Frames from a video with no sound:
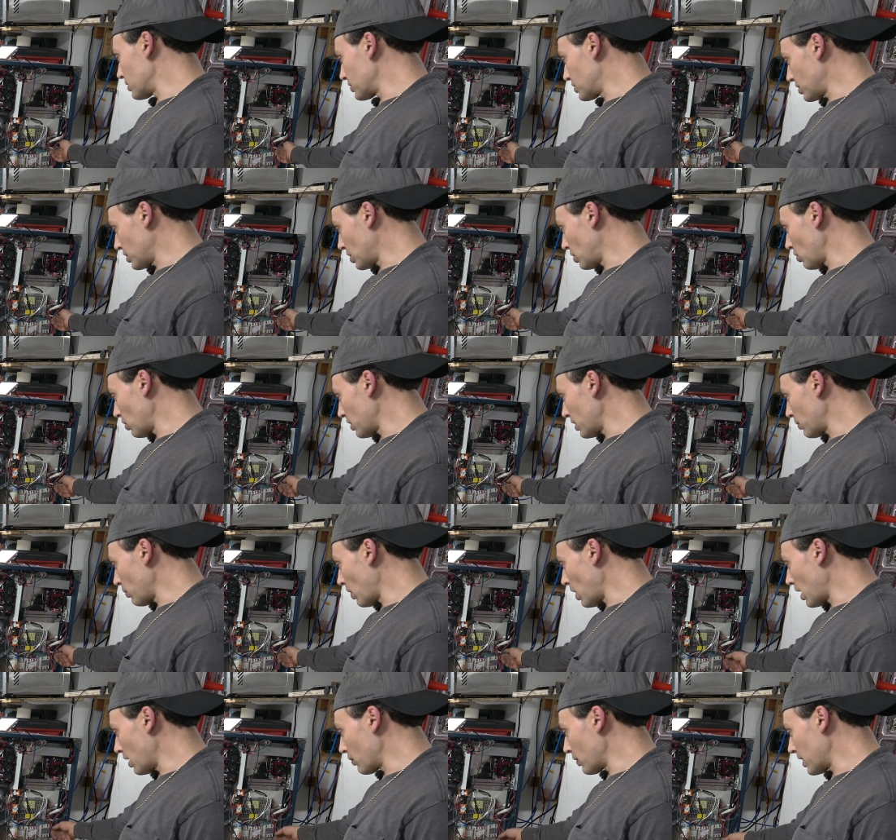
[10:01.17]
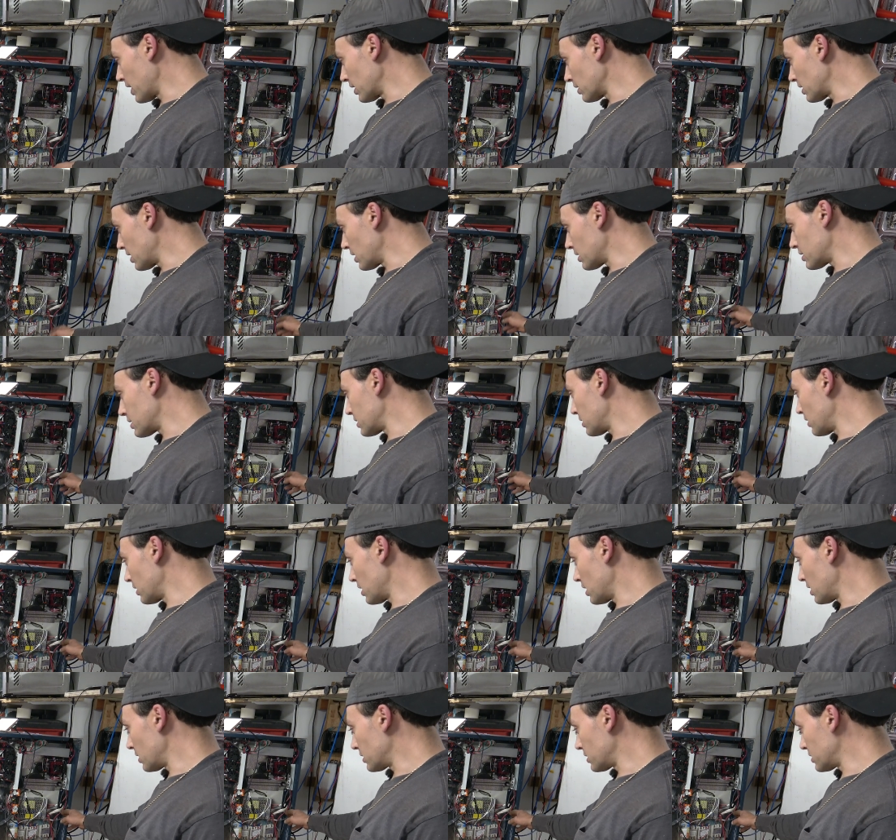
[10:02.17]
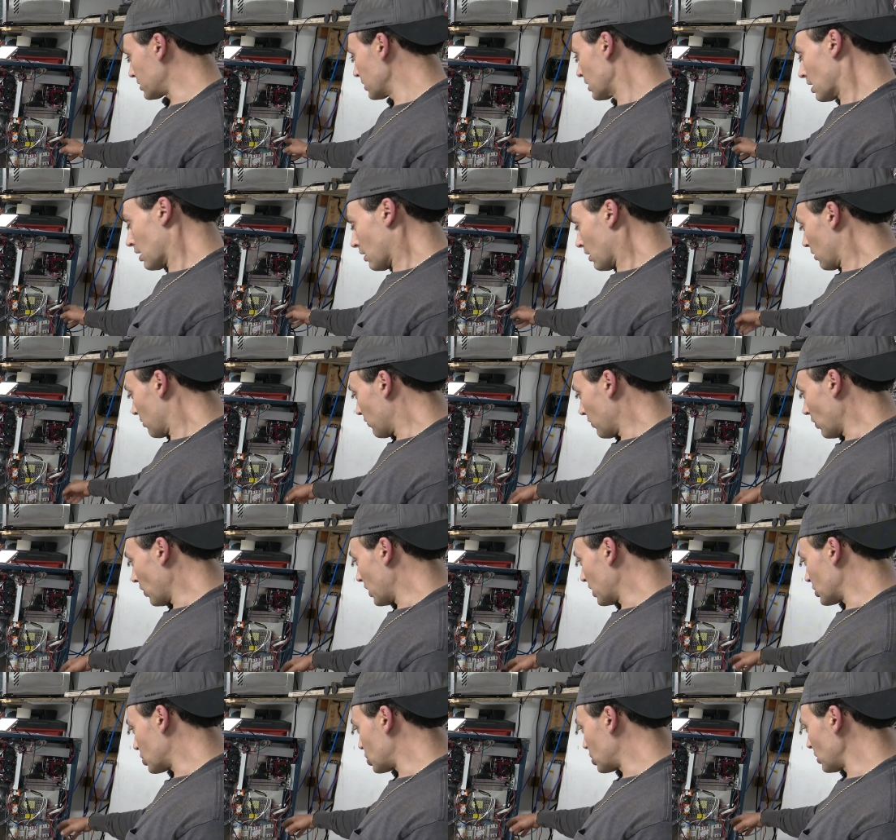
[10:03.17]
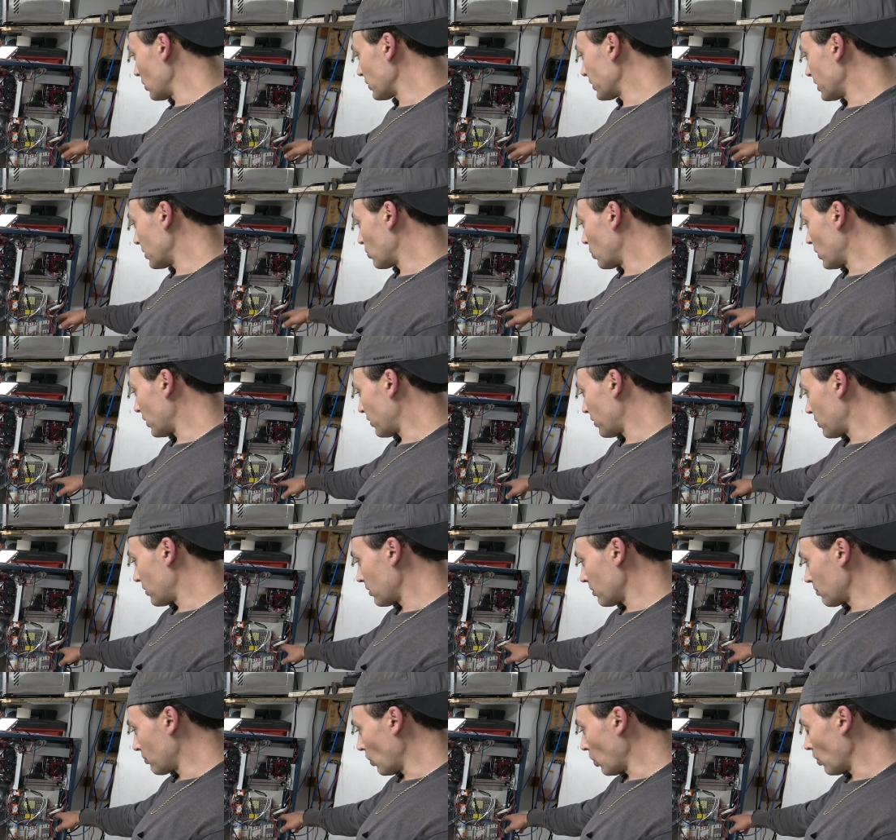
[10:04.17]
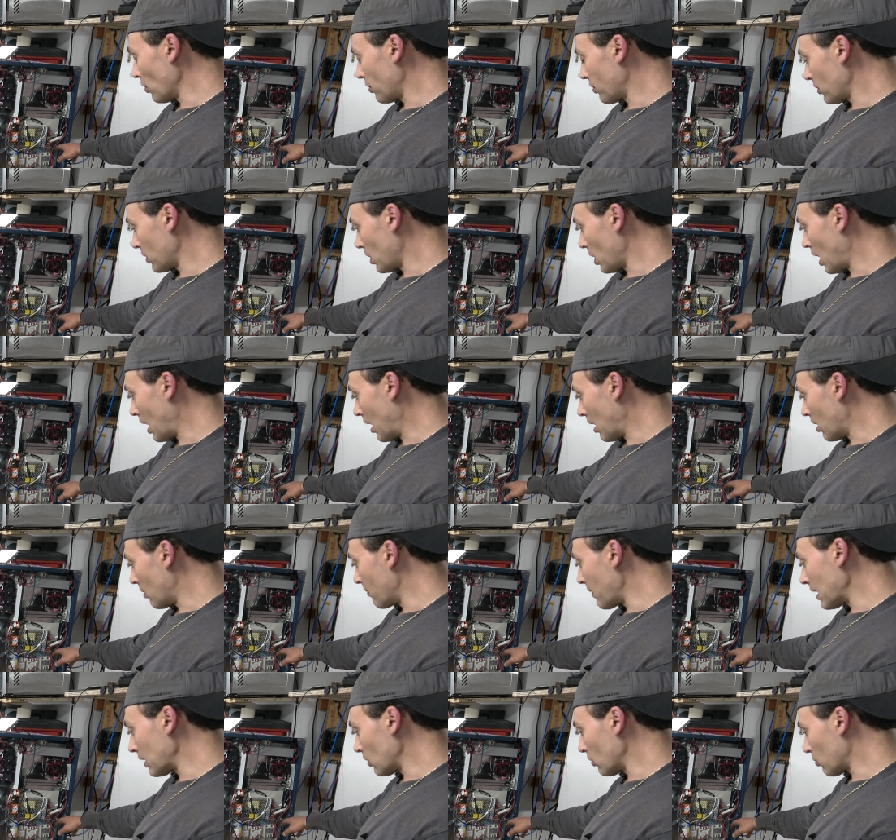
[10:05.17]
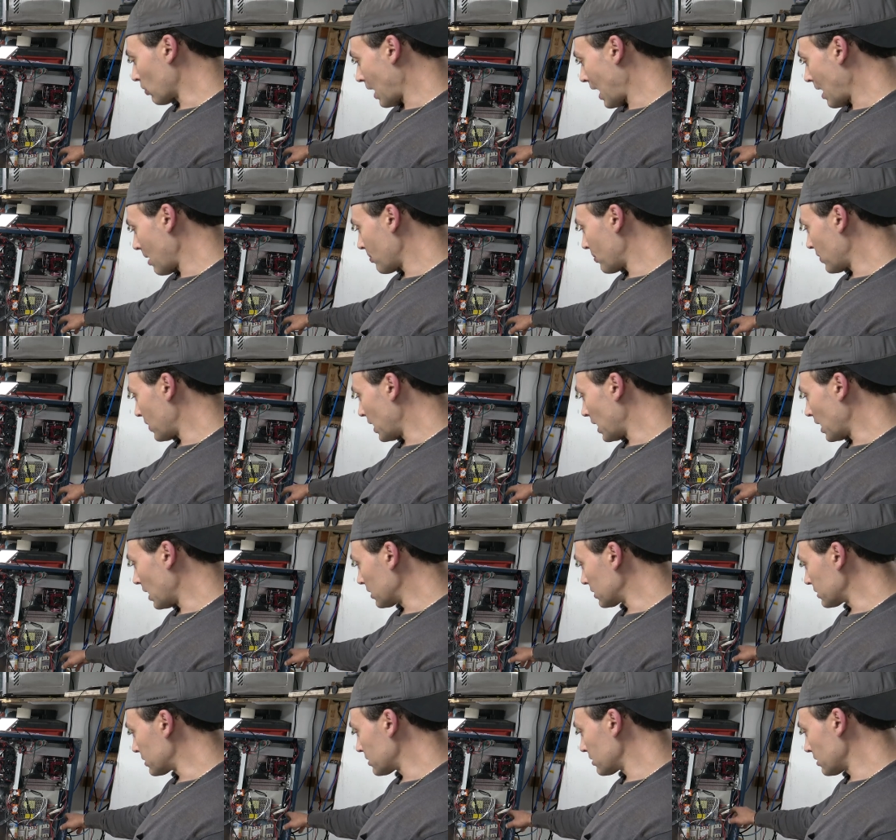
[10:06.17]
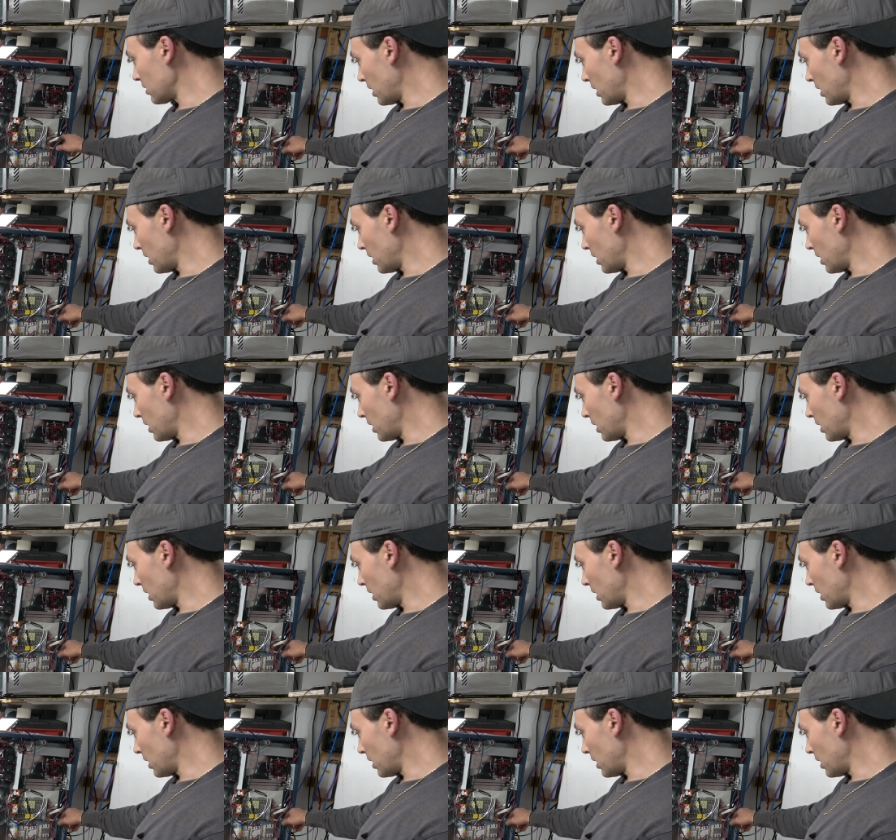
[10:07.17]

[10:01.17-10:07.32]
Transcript: security wiring. It's shielded with both a metal wrap and